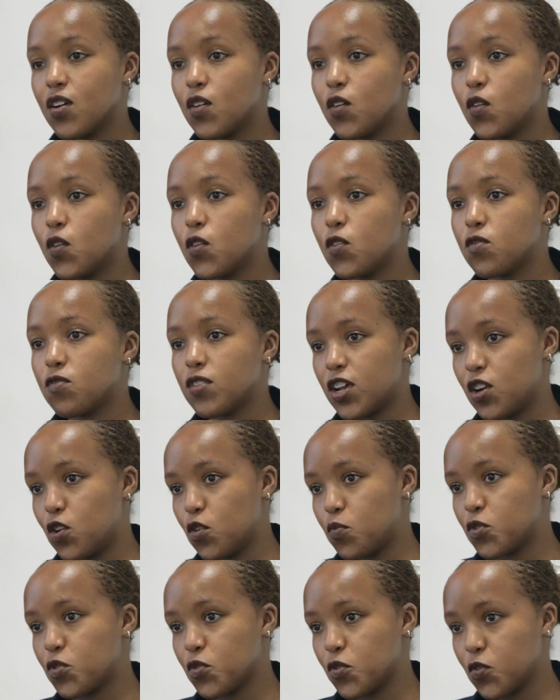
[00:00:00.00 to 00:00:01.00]
of
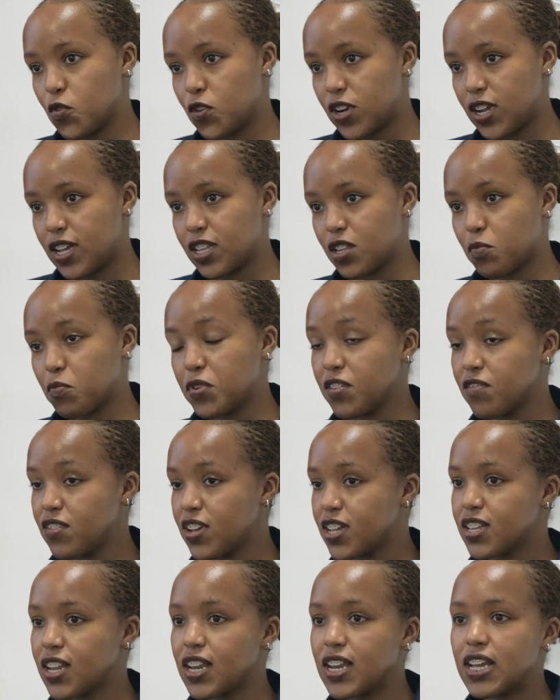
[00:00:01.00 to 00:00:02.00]
adoption orders.
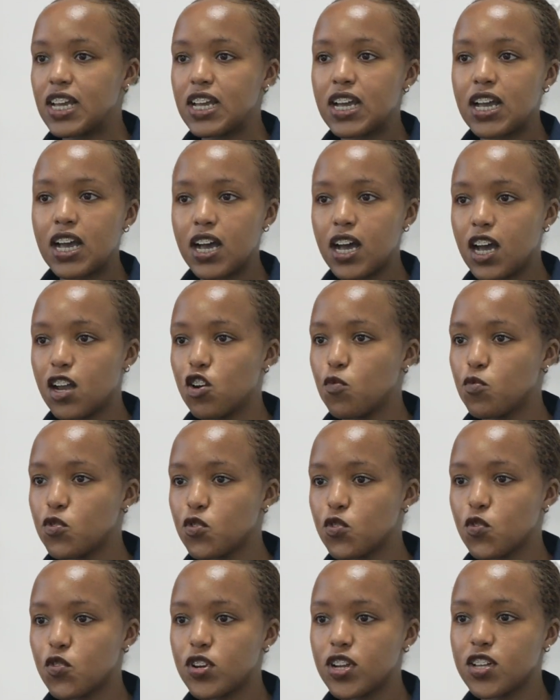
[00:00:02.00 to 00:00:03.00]
Previously,
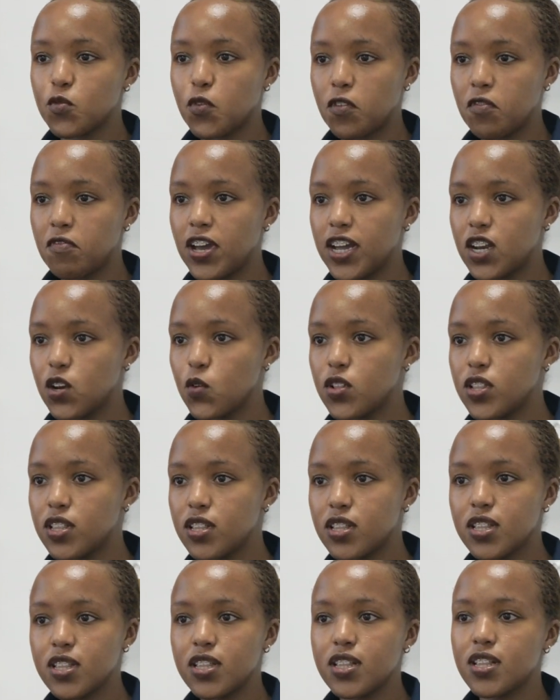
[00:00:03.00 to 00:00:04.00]
adoption orders were final
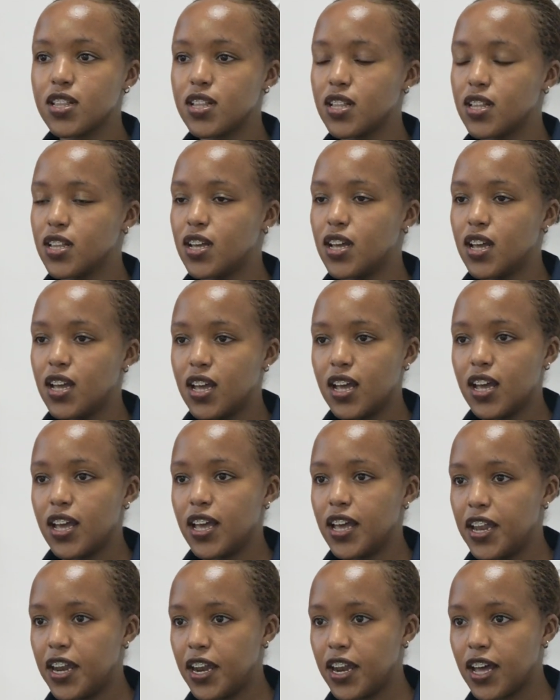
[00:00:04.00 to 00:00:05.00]

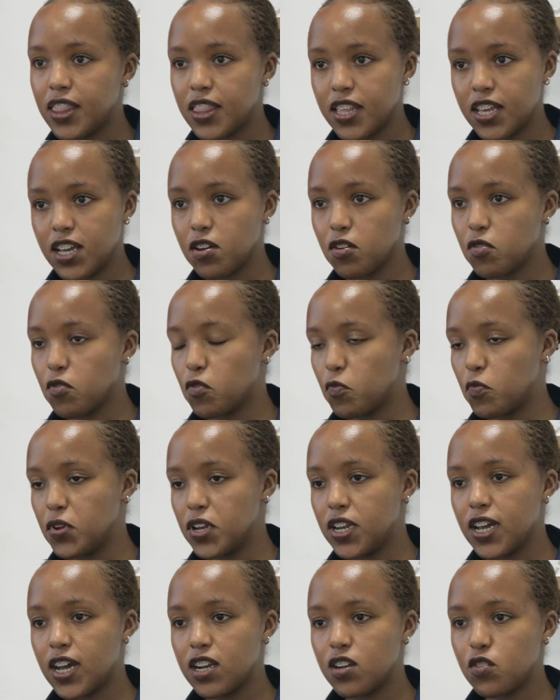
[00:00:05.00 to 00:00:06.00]
and nothing could be
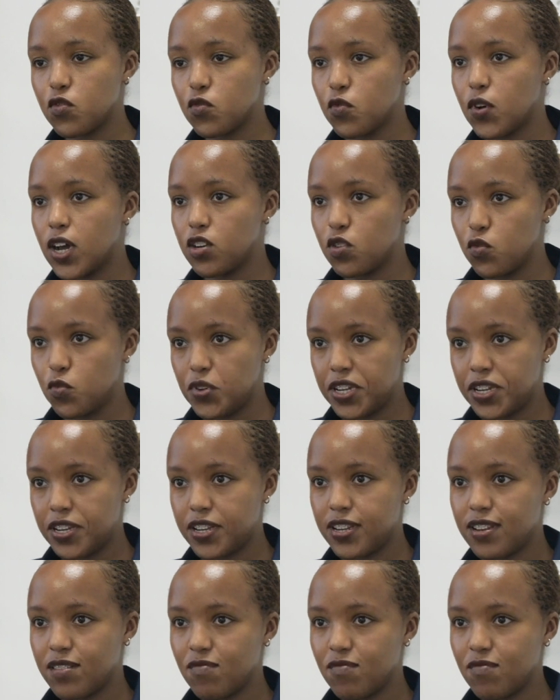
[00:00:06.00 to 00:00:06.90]
done to undo it.